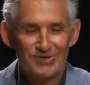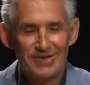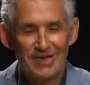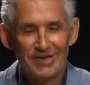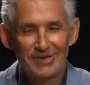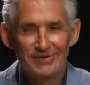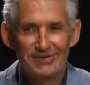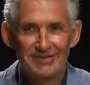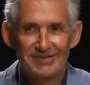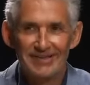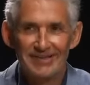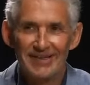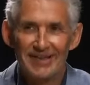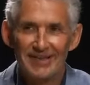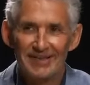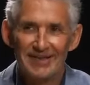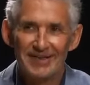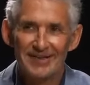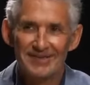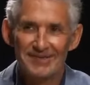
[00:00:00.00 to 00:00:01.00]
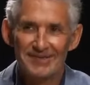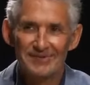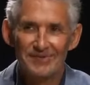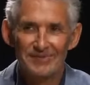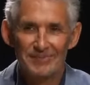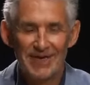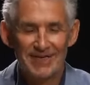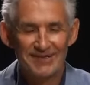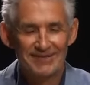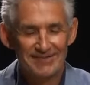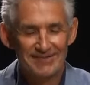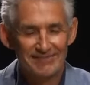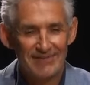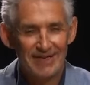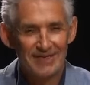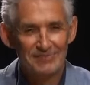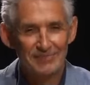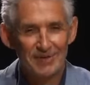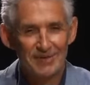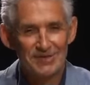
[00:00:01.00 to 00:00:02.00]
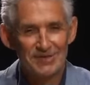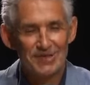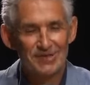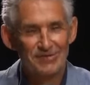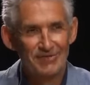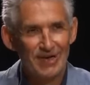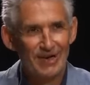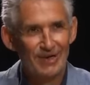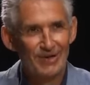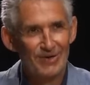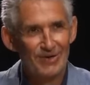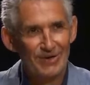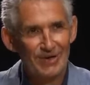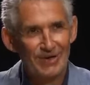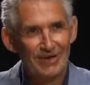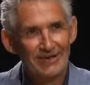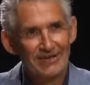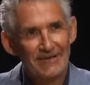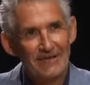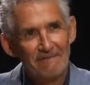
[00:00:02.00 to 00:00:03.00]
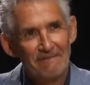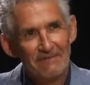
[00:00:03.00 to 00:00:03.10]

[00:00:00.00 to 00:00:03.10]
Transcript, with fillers: so that that's, makes makes one's career longer.